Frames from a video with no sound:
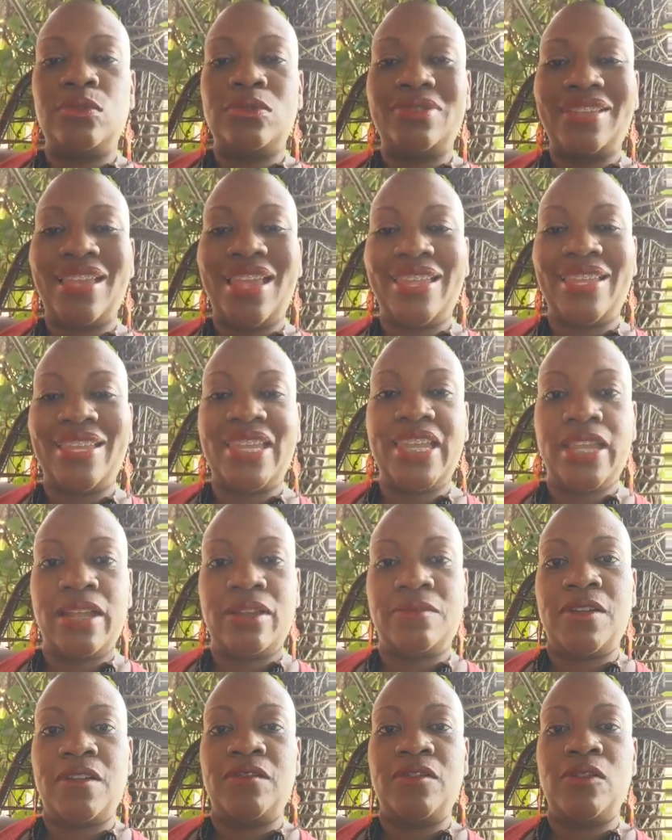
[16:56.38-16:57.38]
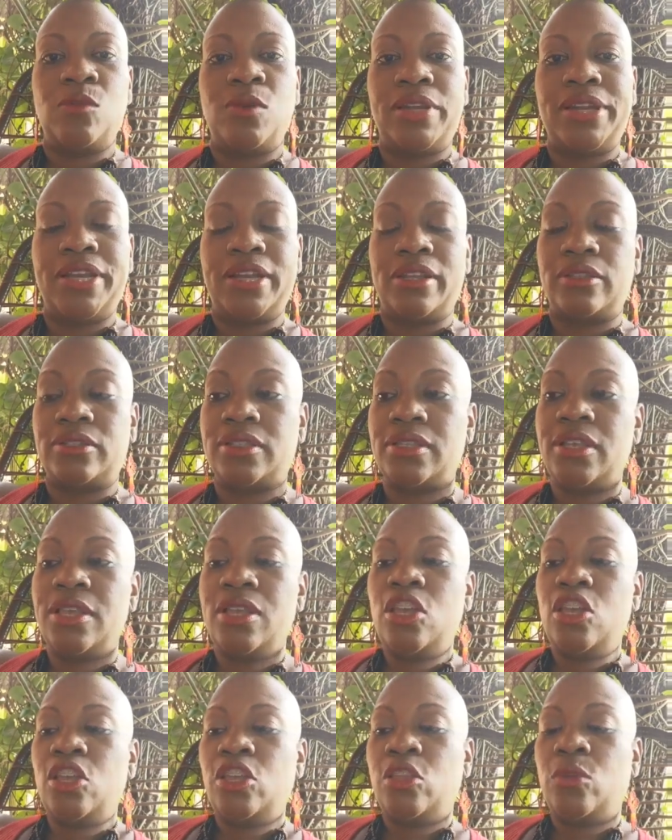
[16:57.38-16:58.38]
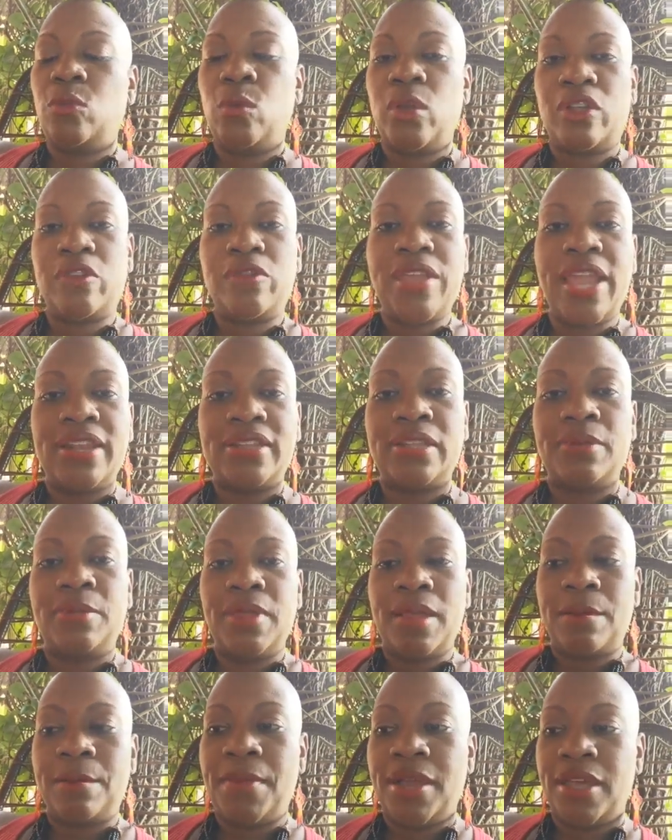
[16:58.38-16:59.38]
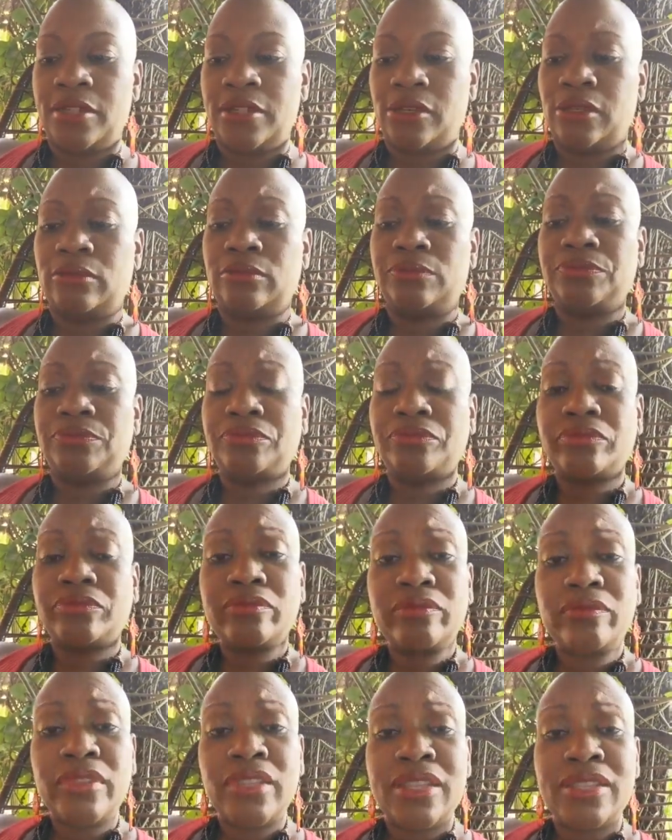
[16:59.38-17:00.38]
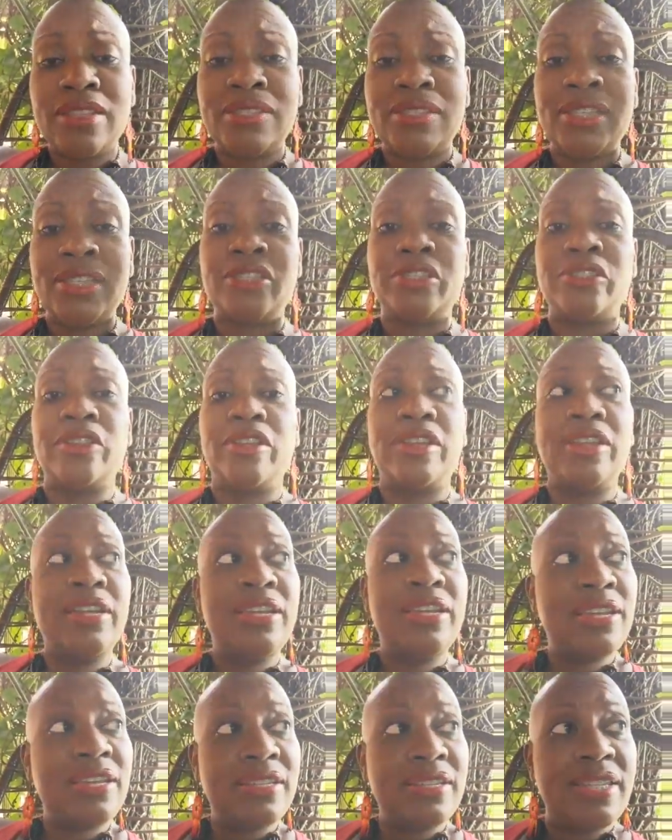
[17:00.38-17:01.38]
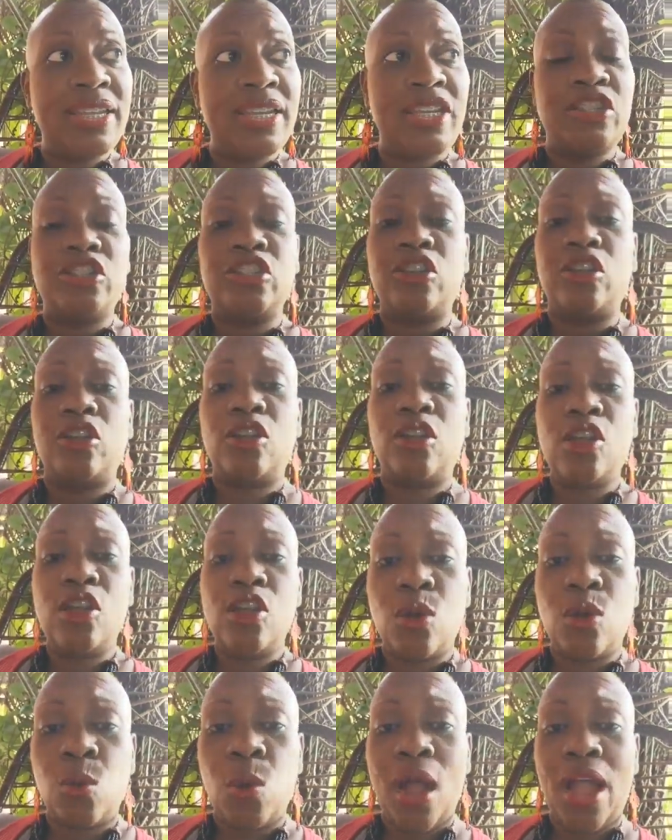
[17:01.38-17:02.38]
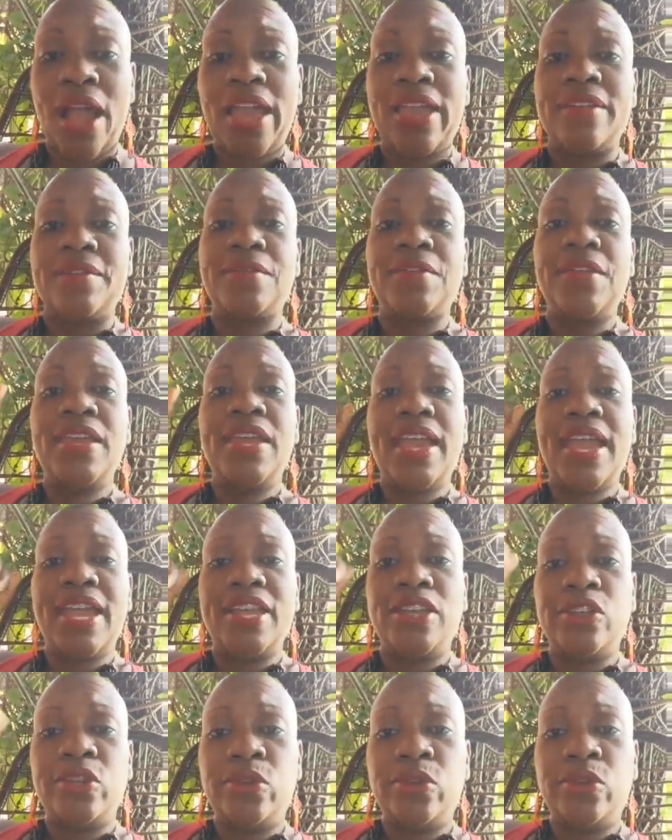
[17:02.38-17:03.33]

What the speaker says: take care of everyone else. We're created to be a mother, sister, teacher, wife, and